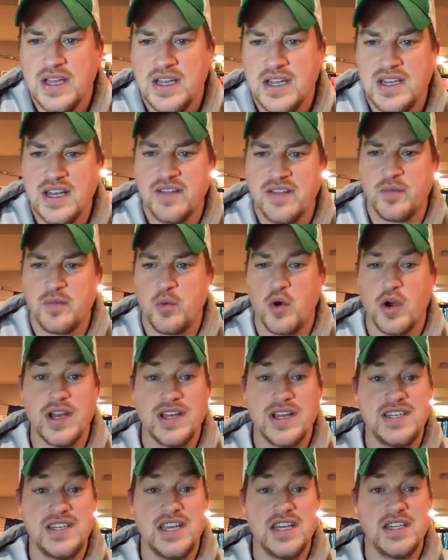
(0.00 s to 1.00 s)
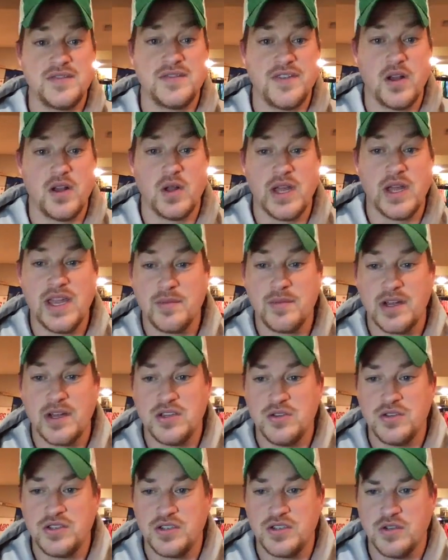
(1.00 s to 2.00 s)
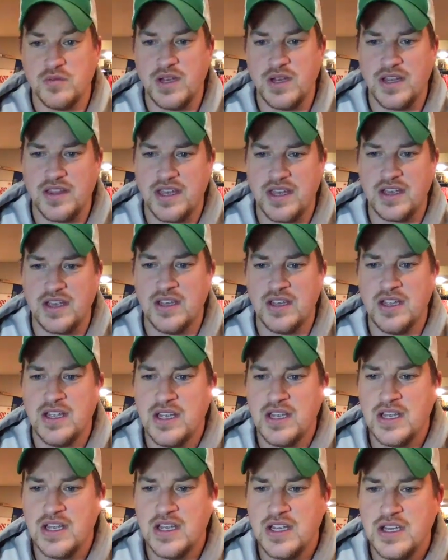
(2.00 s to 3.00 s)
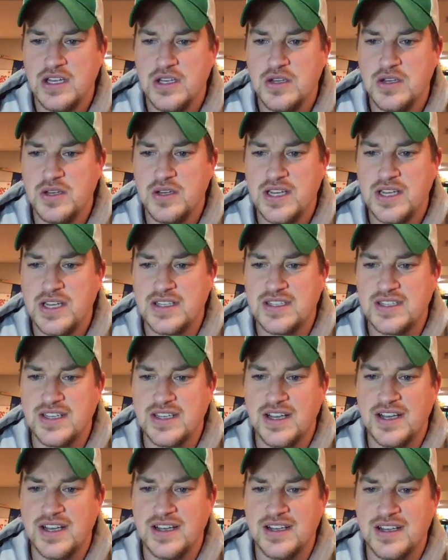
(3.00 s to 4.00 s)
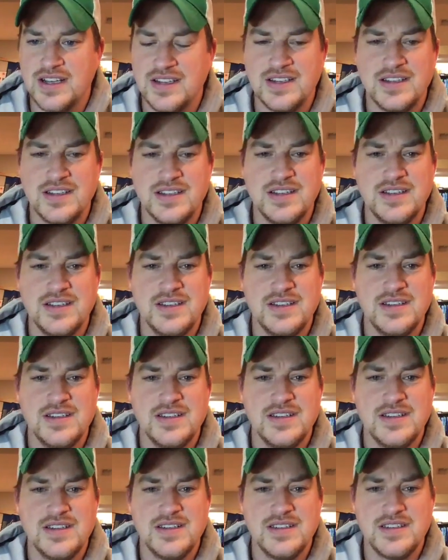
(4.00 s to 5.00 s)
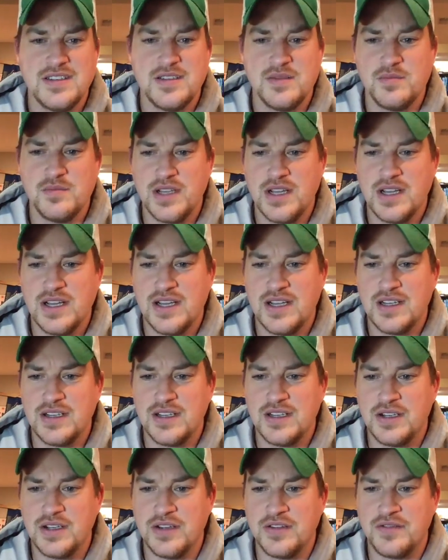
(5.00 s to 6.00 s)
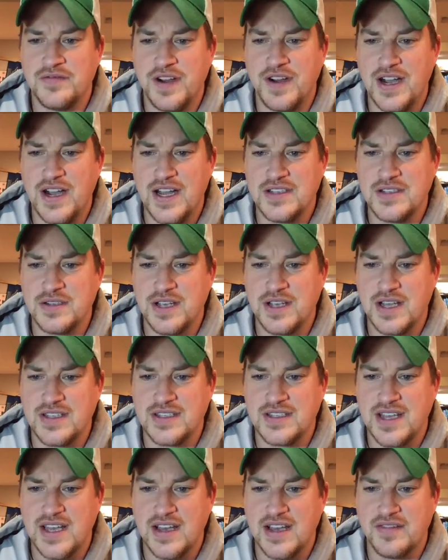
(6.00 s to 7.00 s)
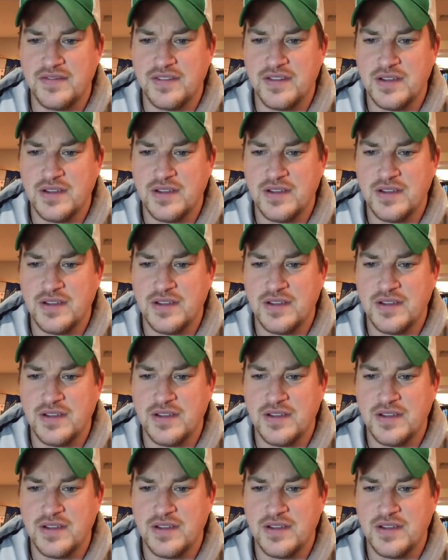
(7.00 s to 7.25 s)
Nevermore Antiques, follow him on YouTube. They, you get uh, some uh, good finds you guys have.